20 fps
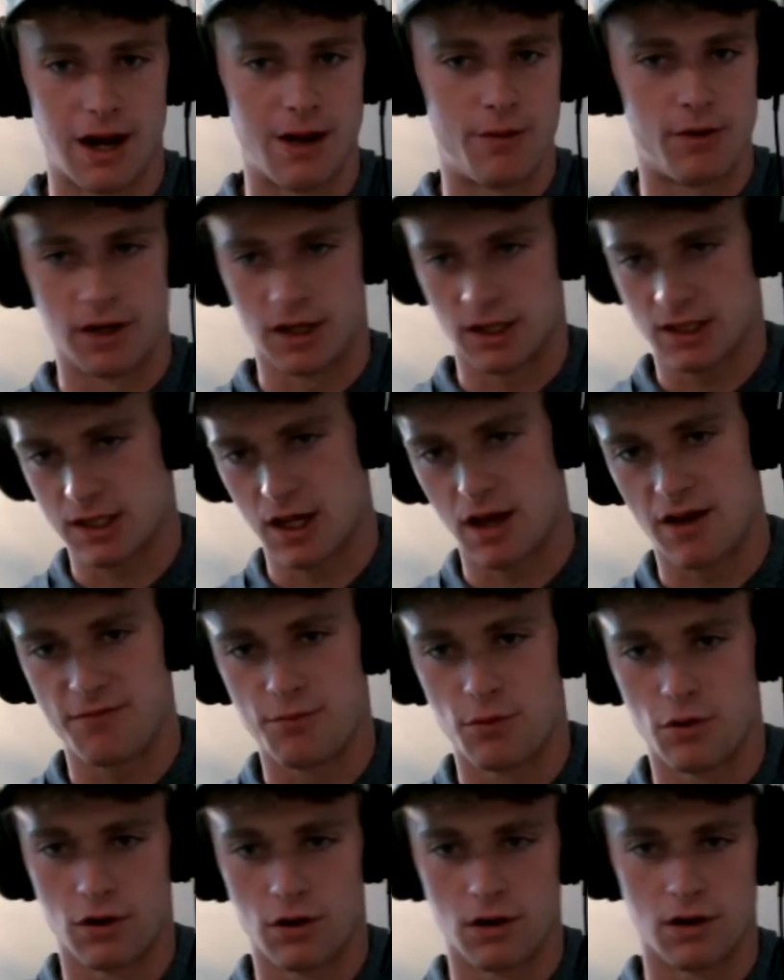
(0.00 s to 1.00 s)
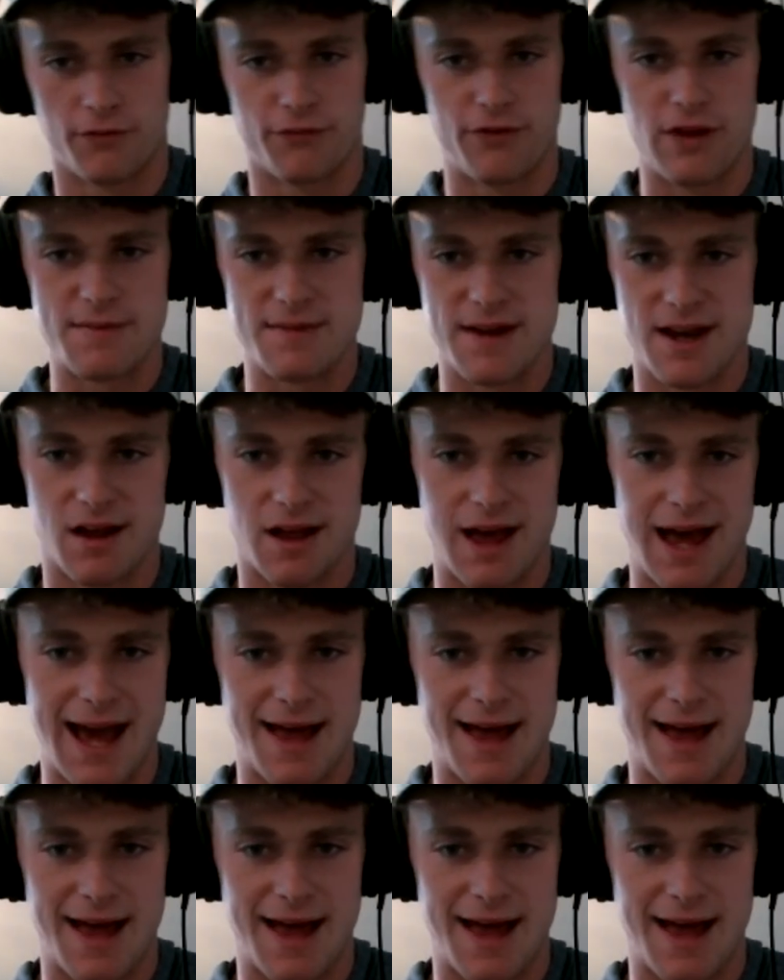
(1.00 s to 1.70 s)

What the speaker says: I want a sophomore female